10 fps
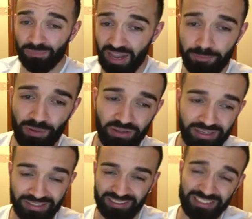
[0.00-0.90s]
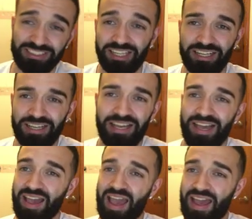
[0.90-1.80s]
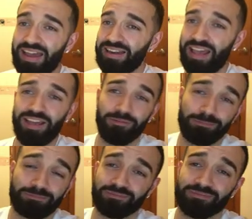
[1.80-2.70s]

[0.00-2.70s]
deck building and testing, and hey.